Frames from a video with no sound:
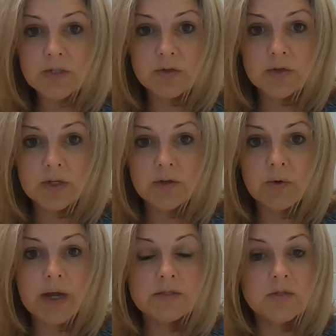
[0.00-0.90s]
student who
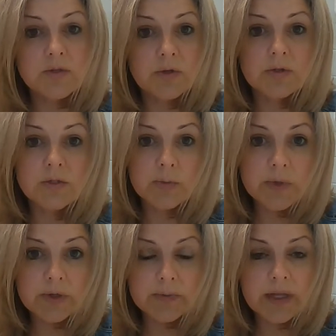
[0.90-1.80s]
has a student
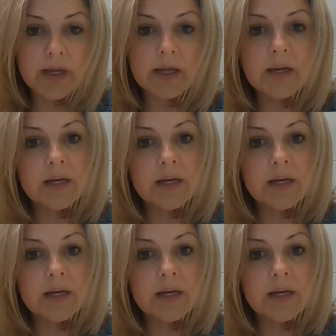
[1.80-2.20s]
support plan,